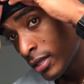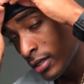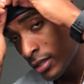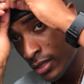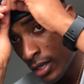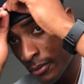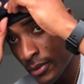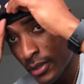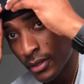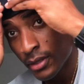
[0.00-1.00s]

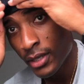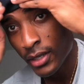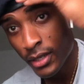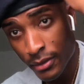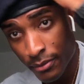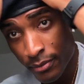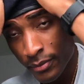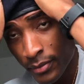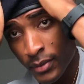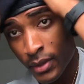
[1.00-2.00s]
shaped, looking good.
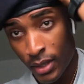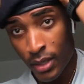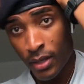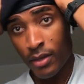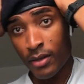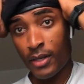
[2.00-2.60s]
All